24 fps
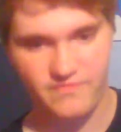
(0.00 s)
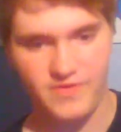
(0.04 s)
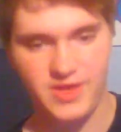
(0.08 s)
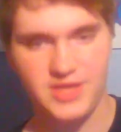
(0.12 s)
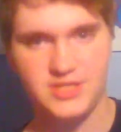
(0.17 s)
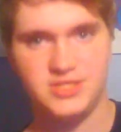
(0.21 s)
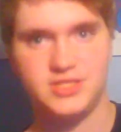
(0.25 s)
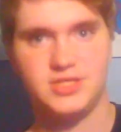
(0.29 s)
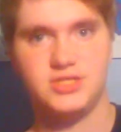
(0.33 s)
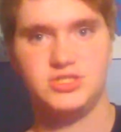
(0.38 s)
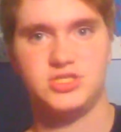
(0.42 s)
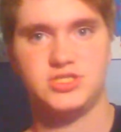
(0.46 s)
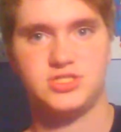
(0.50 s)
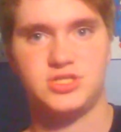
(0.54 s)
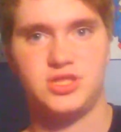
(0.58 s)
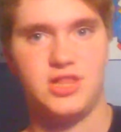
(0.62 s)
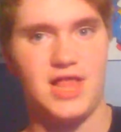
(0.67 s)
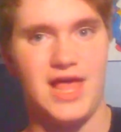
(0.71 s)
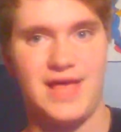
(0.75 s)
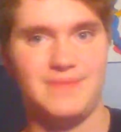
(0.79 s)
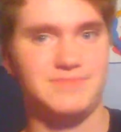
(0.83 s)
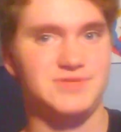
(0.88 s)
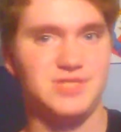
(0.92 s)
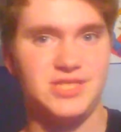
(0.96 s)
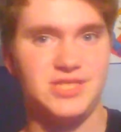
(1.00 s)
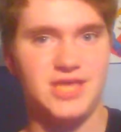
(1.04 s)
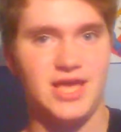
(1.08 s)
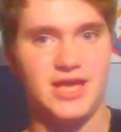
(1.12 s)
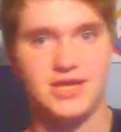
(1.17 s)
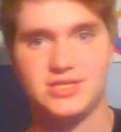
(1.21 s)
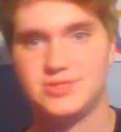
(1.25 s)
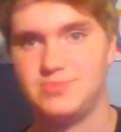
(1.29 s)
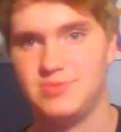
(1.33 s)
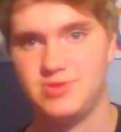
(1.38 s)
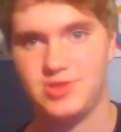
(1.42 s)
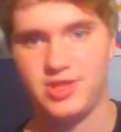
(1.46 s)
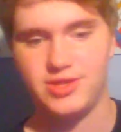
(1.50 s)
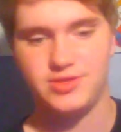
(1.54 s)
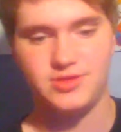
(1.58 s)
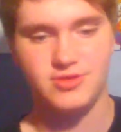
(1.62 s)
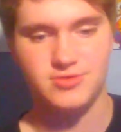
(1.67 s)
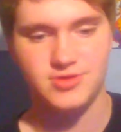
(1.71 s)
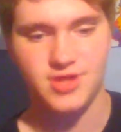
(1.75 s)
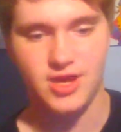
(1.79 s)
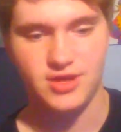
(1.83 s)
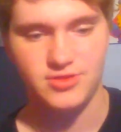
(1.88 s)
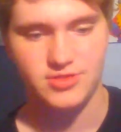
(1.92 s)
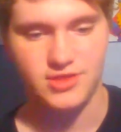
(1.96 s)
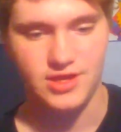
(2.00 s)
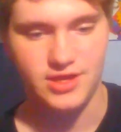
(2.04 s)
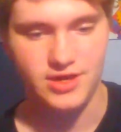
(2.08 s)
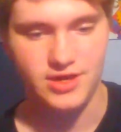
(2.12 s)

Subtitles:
then just claps the X-Men like they're nothing.